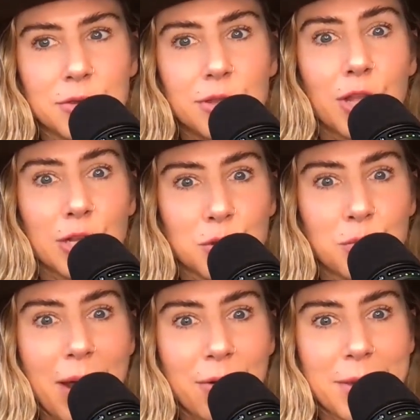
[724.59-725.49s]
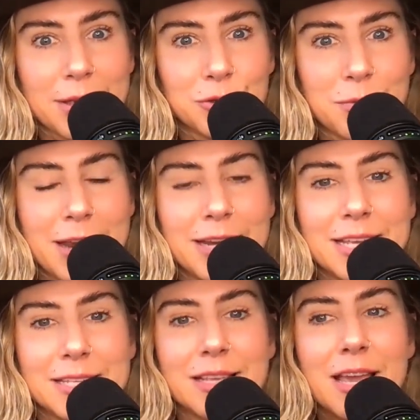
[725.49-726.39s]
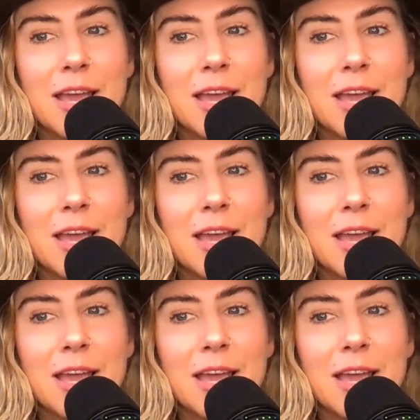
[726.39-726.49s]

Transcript: So, the Launch with Power Mastermind is